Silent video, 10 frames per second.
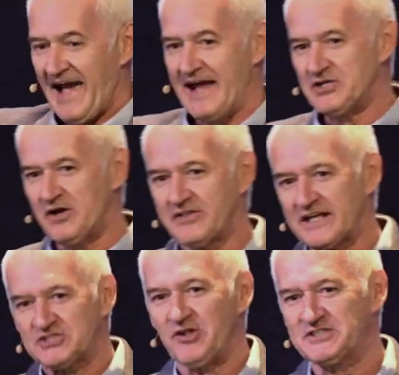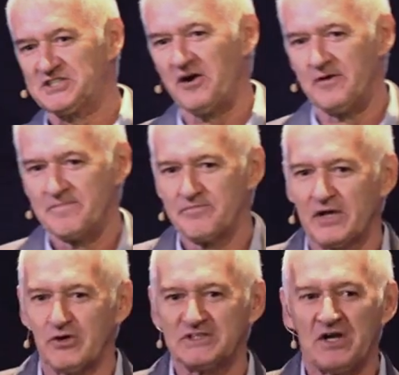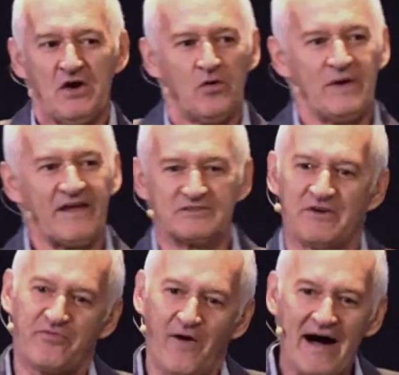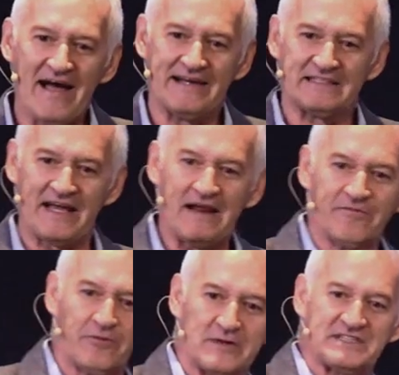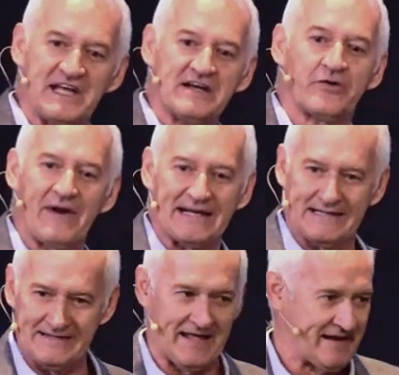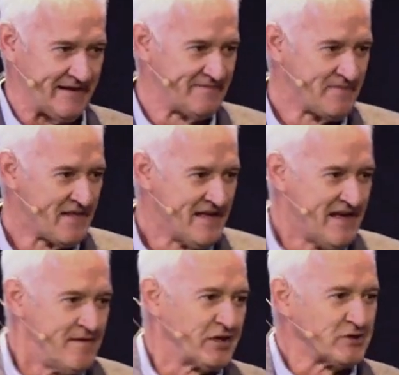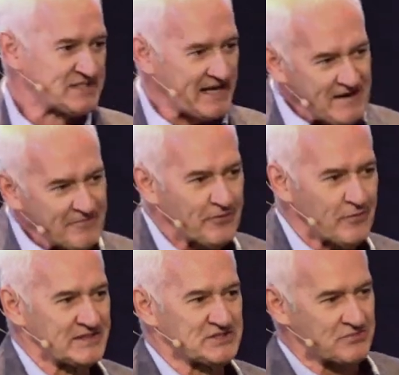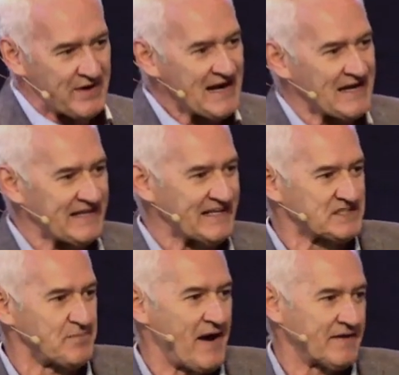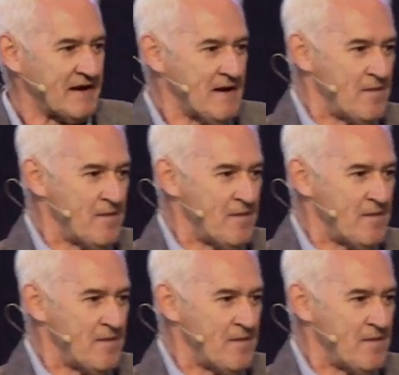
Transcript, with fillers: And you know, that's not so because we have defined influence incorrectly then. Because influence really is about